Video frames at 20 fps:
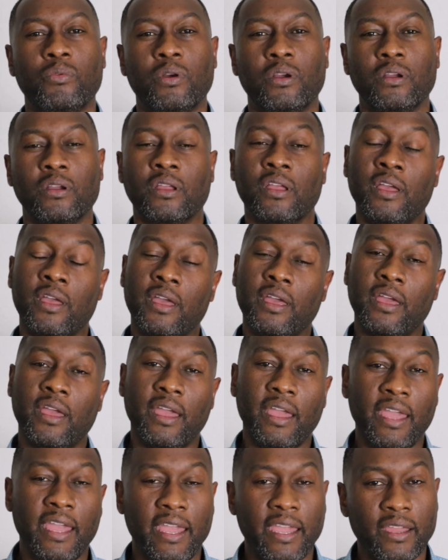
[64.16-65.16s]
work,
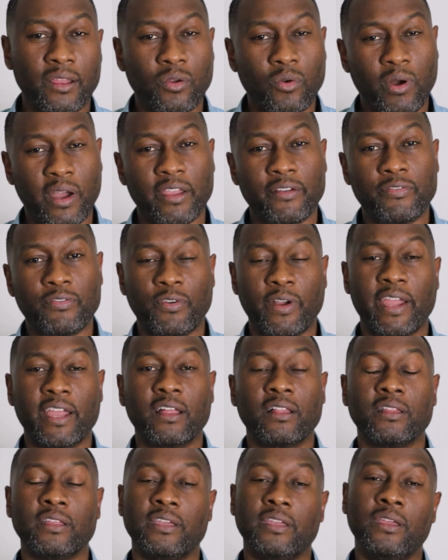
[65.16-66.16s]
and quite
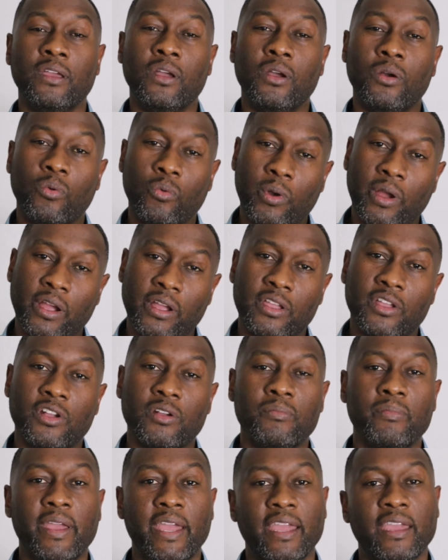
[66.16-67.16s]
frankly, where you're
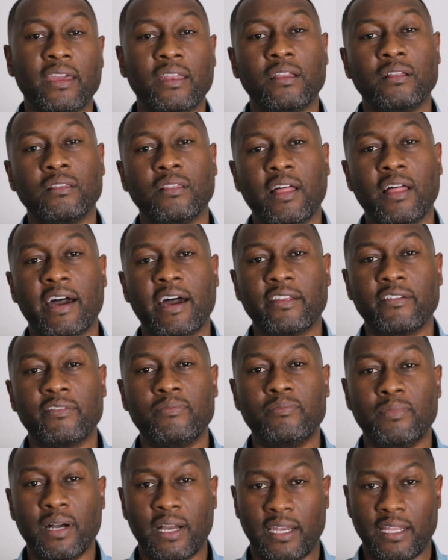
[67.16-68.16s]
making a lot
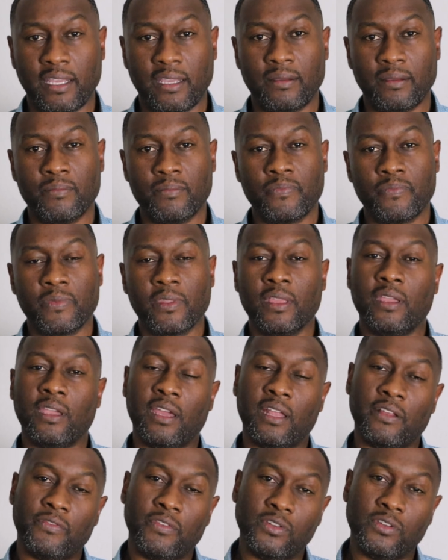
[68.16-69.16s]
of money.
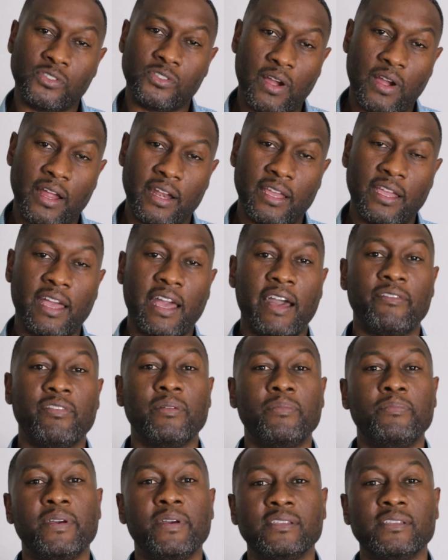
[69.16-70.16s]
And if you're trying to have
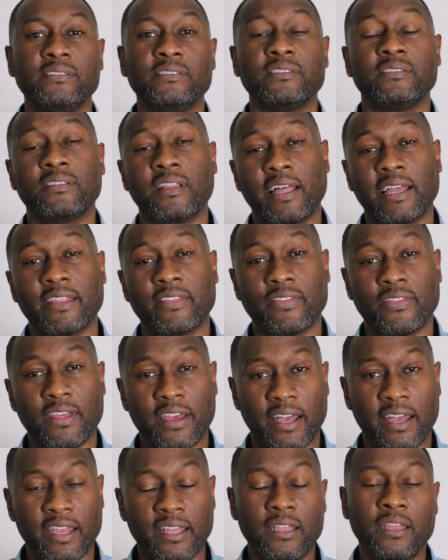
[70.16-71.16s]
a business like
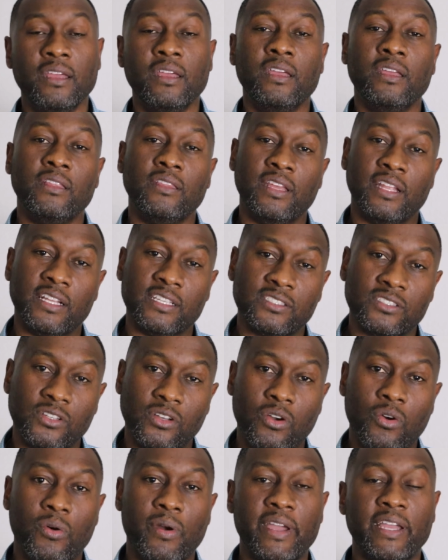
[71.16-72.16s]
that, then it's
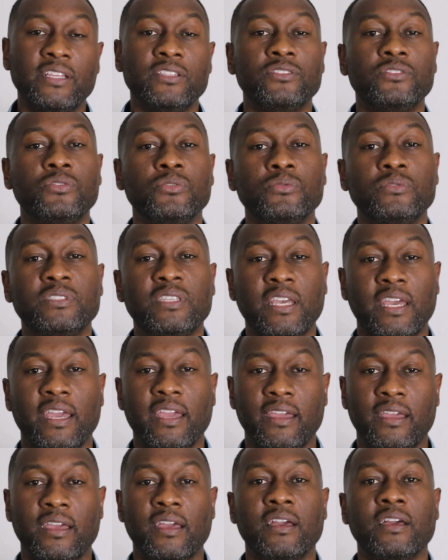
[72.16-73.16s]
going to
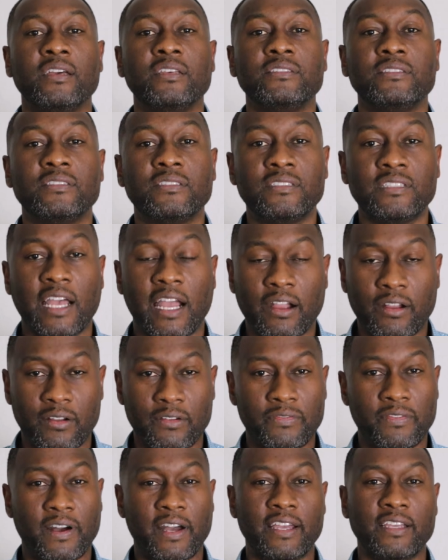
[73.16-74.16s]
take
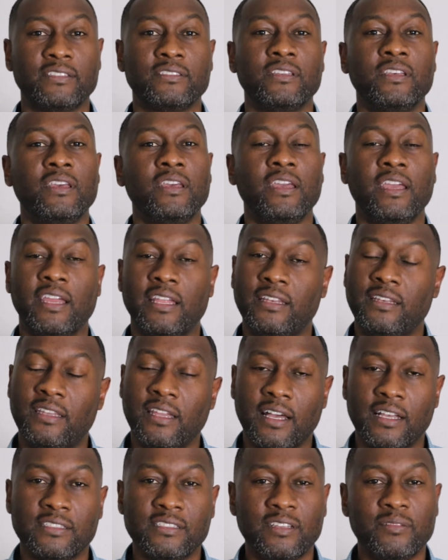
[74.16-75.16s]
sacrifice. It
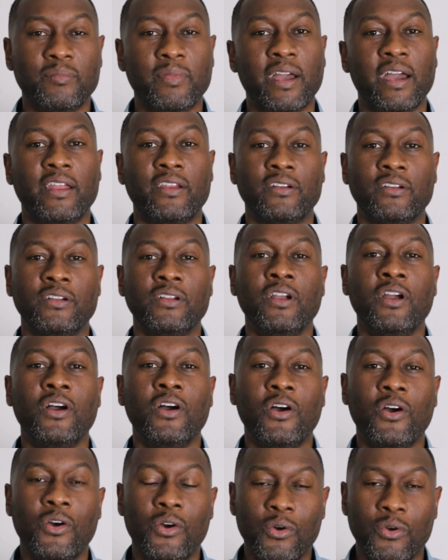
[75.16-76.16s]
doesn't matter
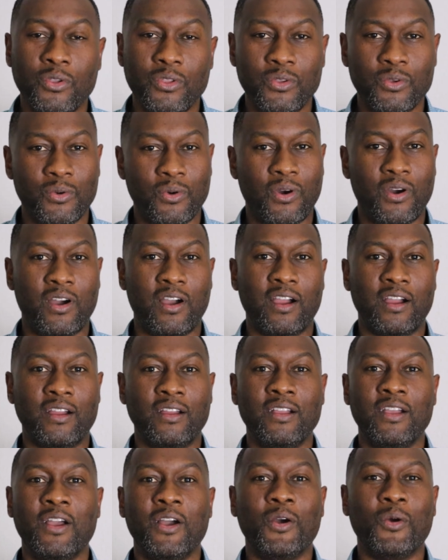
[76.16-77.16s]
who you
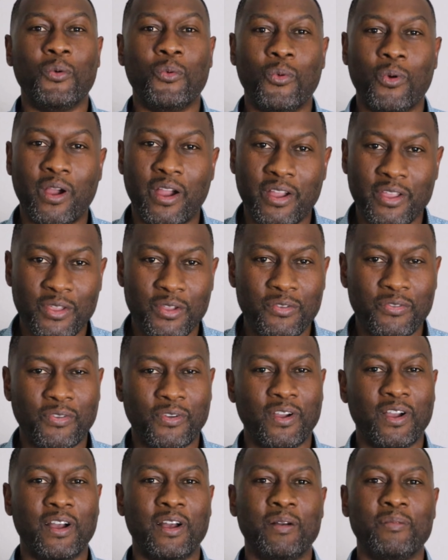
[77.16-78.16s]
are, where you're
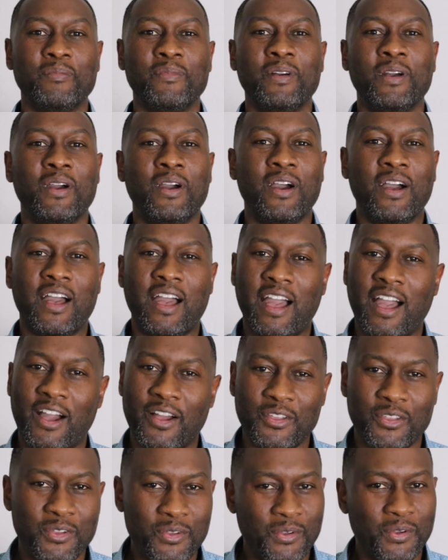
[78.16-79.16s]
from, how
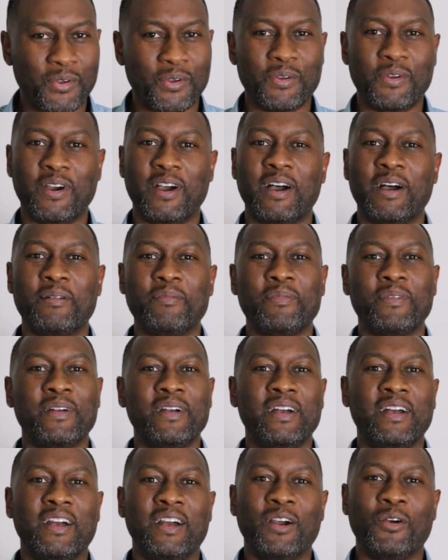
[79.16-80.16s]
you grew up,
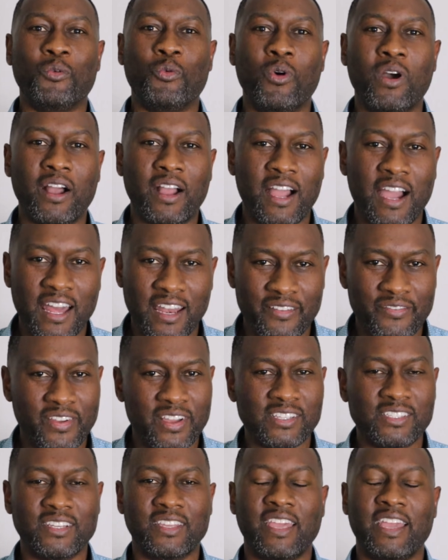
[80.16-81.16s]
what kind of
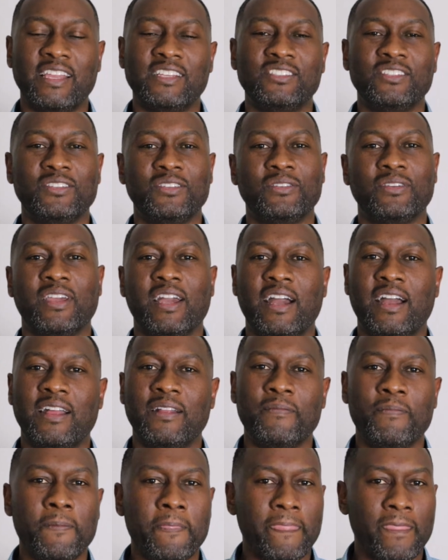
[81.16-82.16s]
education you
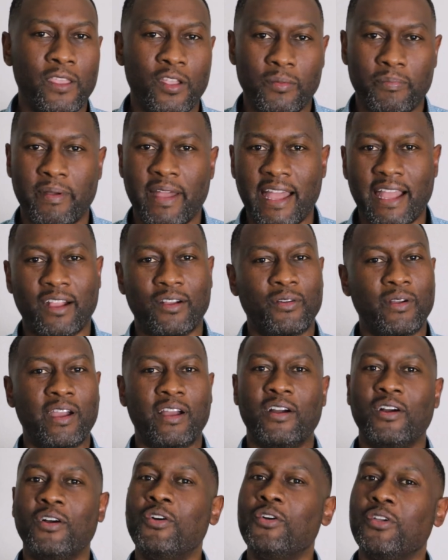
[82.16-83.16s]
got, your
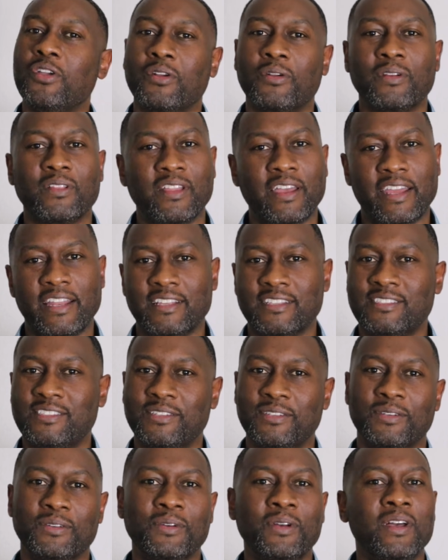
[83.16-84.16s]
background, who you're related
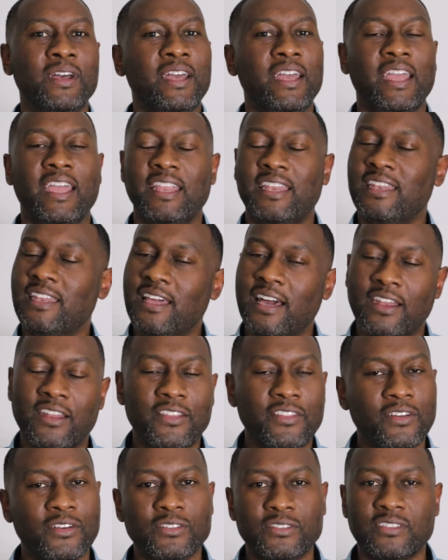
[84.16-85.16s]
to. And none of
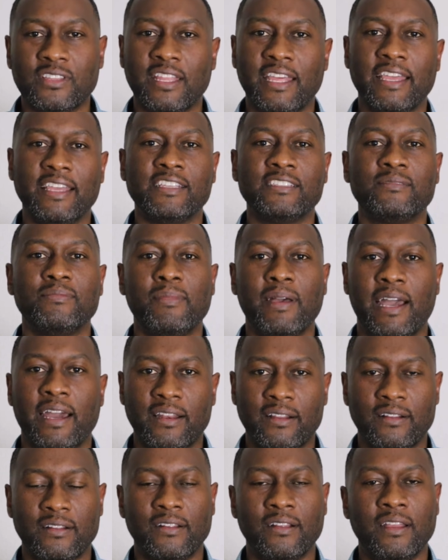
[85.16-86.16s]
those things
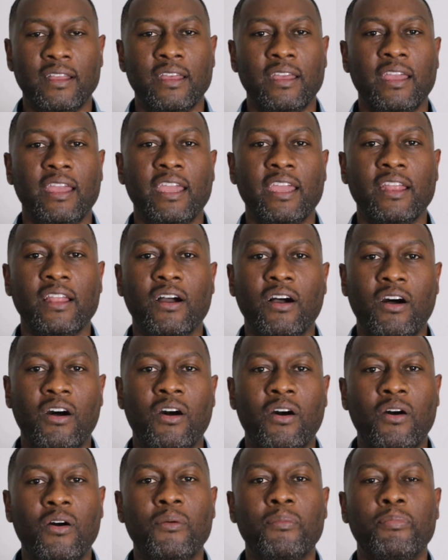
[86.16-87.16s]
matter. It
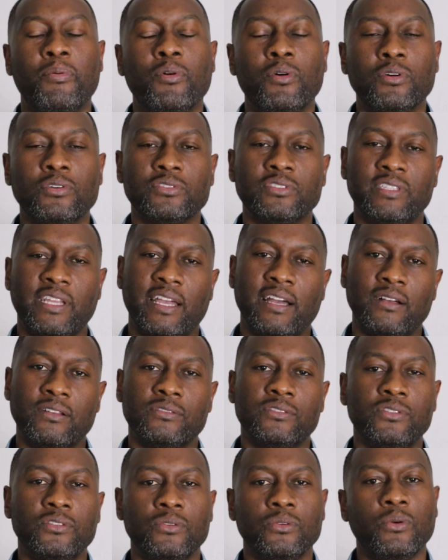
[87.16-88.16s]
all boils down
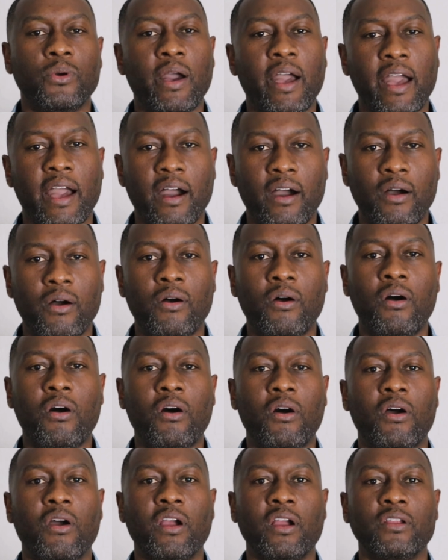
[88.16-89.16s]
to how
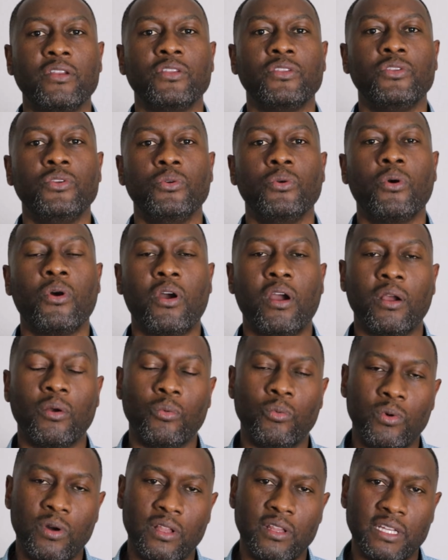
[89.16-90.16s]
hard you are
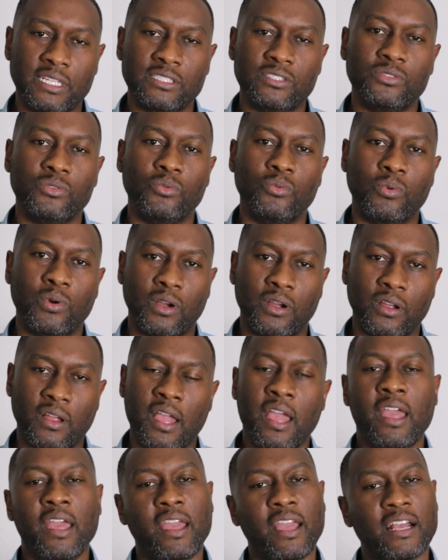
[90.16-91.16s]
willing to work.
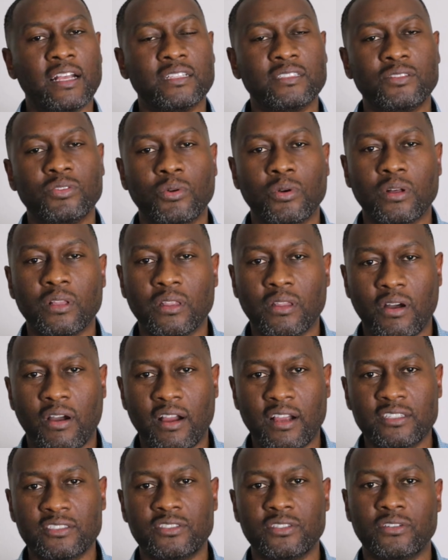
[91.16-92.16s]
And to a
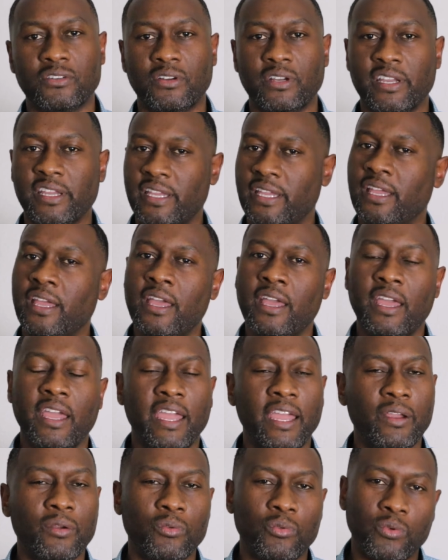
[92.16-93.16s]
large degree,
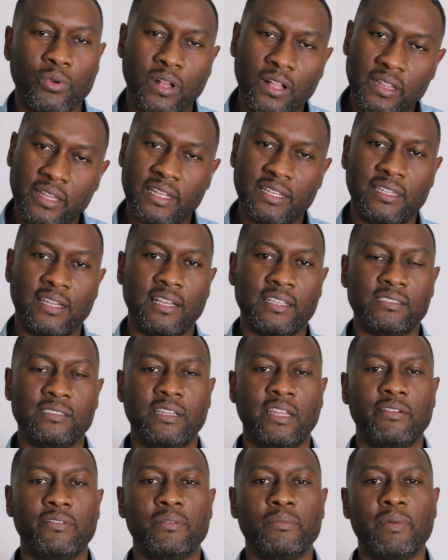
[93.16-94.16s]
it really
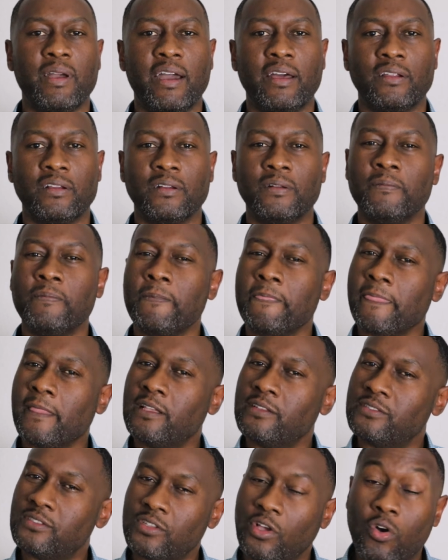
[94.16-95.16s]
doesn't even matter
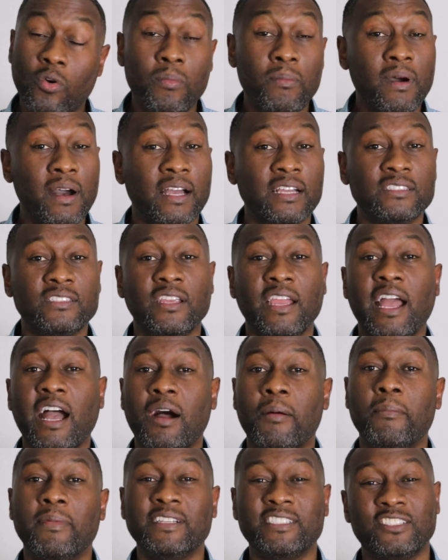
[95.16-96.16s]
so much
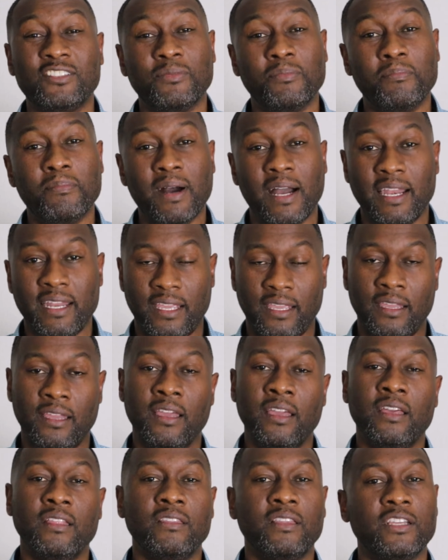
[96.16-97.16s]
how much money
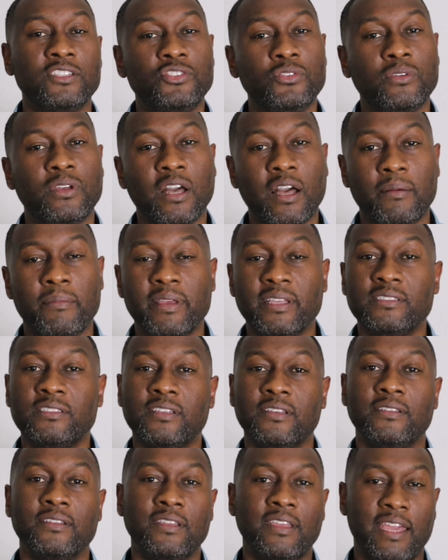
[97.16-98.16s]
that you come
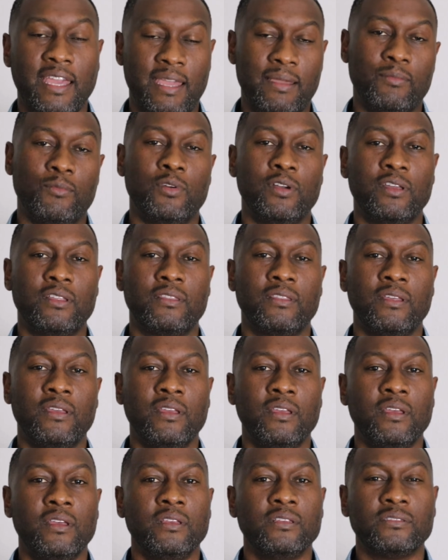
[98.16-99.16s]
into the game with.
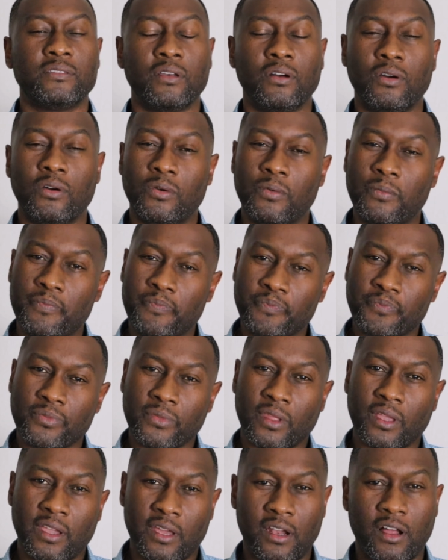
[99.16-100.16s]
So
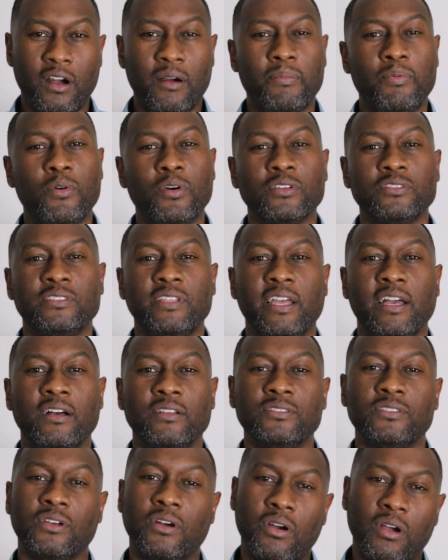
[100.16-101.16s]
it all boils down
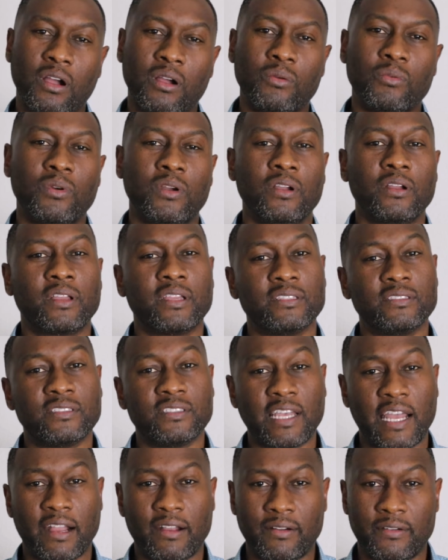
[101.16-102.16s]
to hard work and
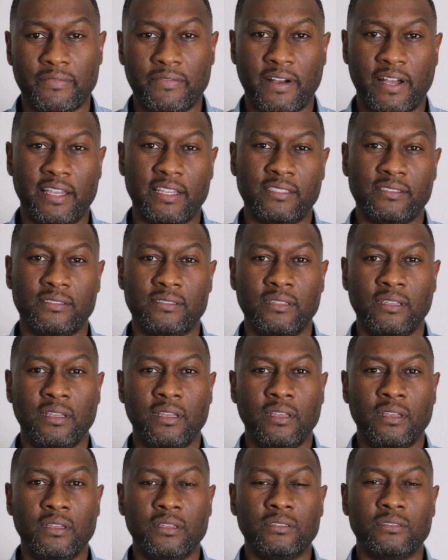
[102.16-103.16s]
sacrifice.
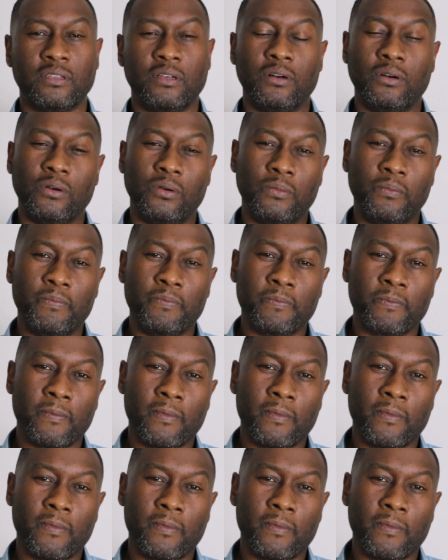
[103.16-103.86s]
So